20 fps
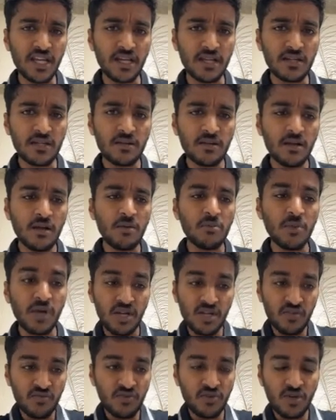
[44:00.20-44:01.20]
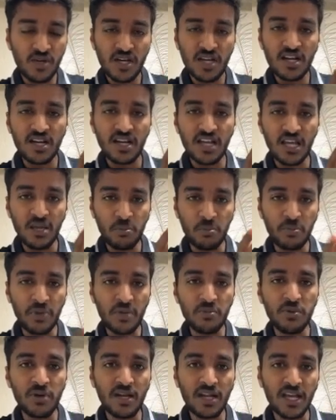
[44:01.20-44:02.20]
fine. But if you are like
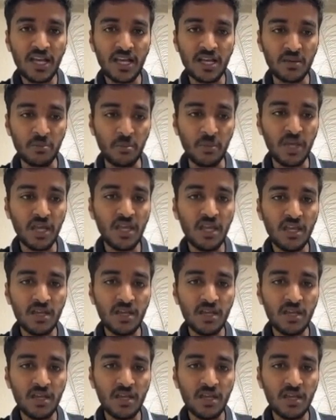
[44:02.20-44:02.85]
people like me,